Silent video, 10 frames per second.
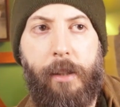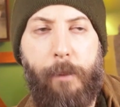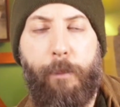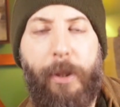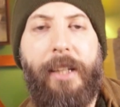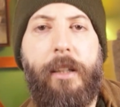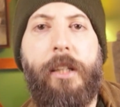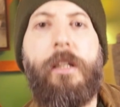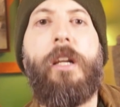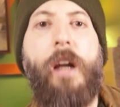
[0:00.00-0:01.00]
completely
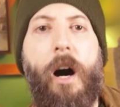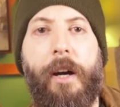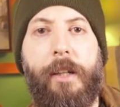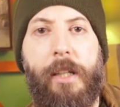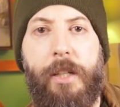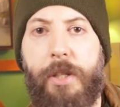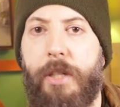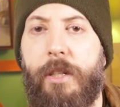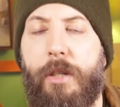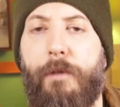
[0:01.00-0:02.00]
deny the
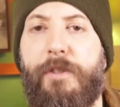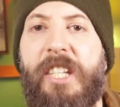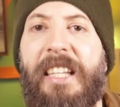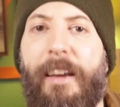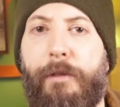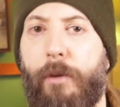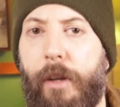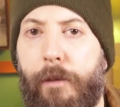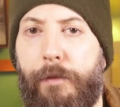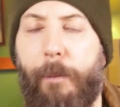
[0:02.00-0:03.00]
existence of
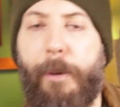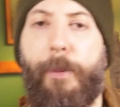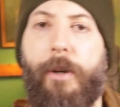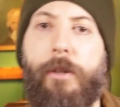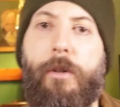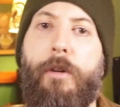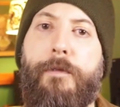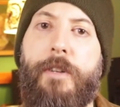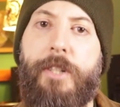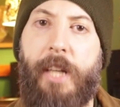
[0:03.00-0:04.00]
slavery from the part
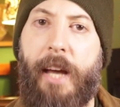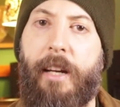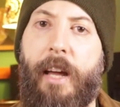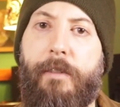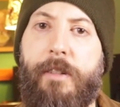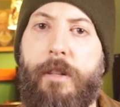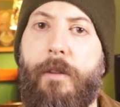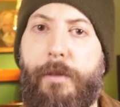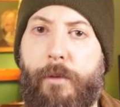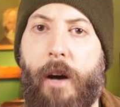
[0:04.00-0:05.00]
of Scandinavians
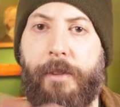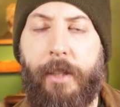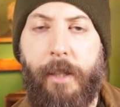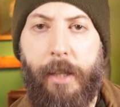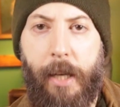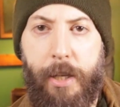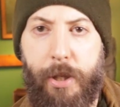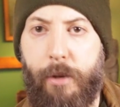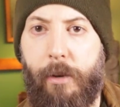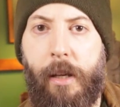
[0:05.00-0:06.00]
throughout
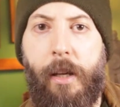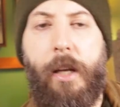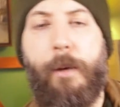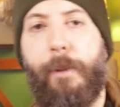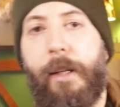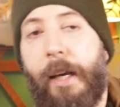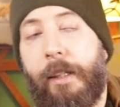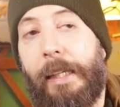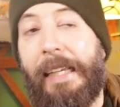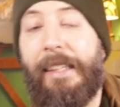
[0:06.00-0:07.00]
history, be
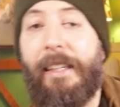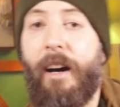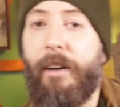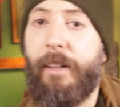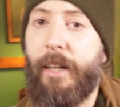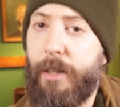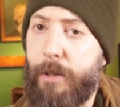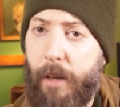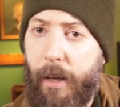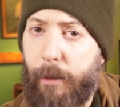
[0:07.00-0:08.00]
that in the Iron
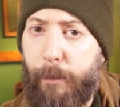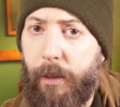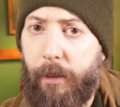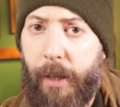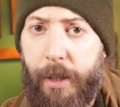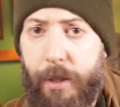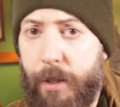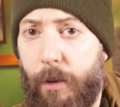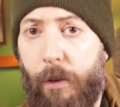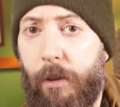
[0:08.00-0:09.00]
Age and Middle
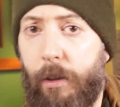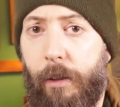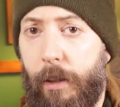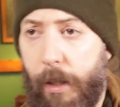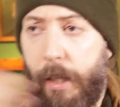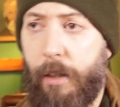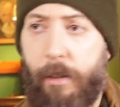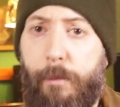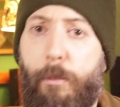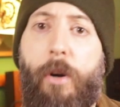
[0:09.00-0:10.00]
Ages or in
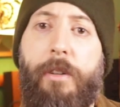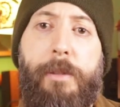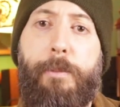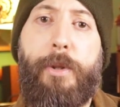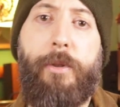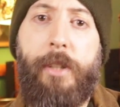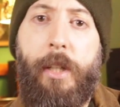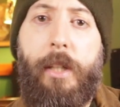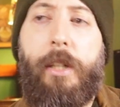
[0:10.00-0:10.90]
the modern period,